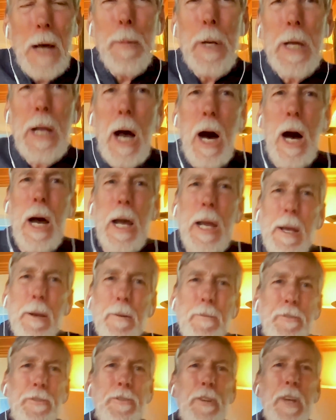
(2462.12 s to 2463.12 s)
mean, I
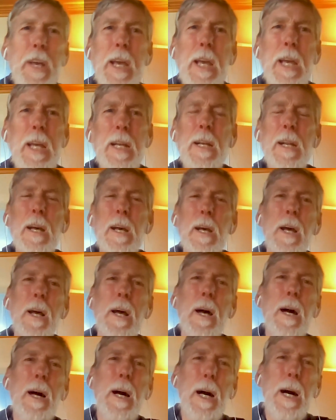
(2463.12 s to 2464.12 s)
have seen
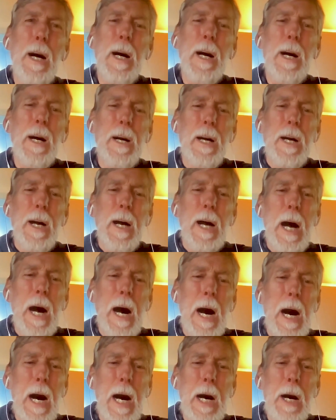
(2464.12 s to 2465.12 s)

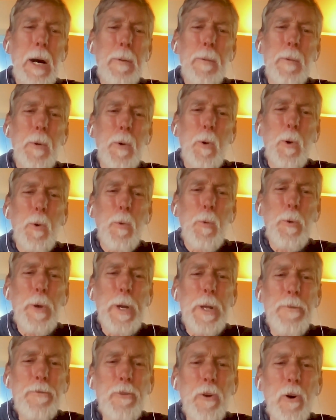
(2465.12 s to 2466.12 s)

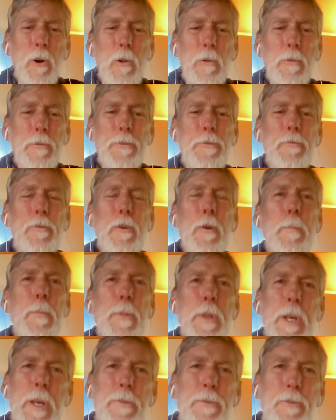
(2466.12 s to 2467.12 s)
results
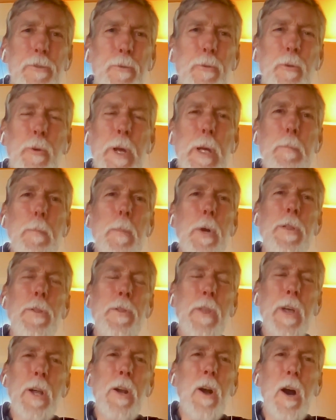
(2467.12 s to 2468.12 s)
from this
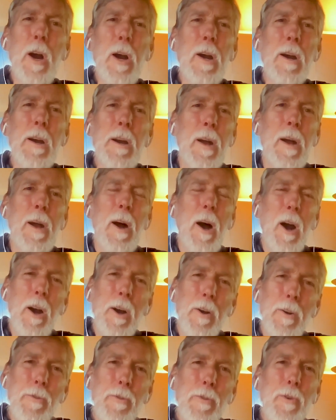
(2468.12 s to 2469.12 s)
treatment that are
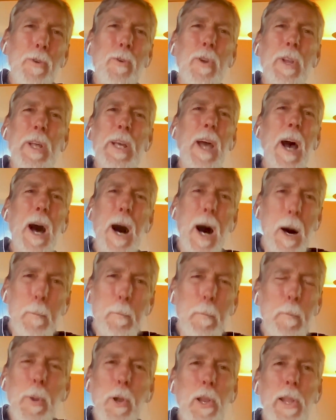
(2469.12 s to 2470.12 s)
truly
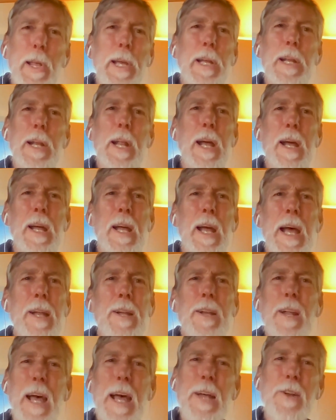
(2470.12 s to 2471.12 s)
humbling
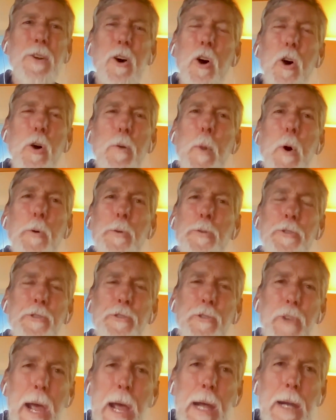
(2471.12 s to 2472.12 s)
and almost
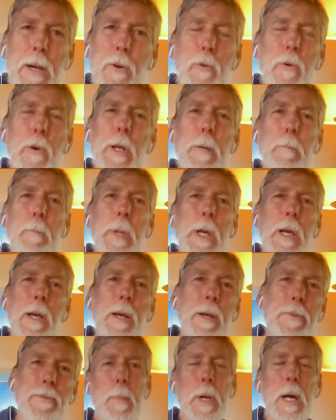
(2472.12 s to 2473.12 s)
staggering,
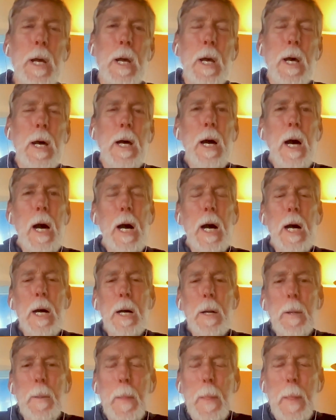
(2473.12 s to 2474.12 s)
because one